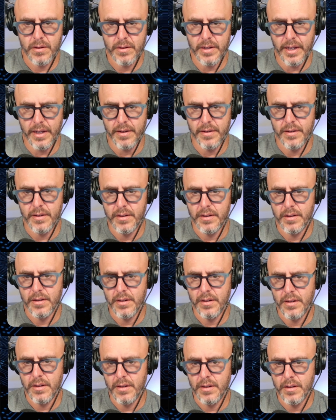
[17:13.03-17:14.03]
Yeah.
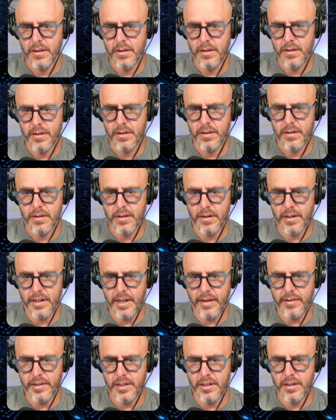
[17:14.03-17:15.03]
So there you
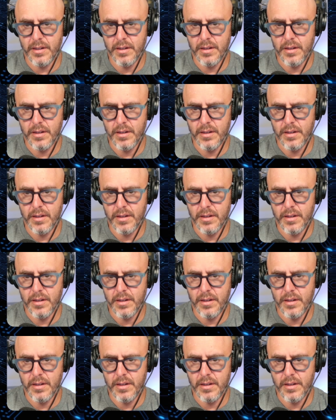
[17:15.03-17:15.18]
have it.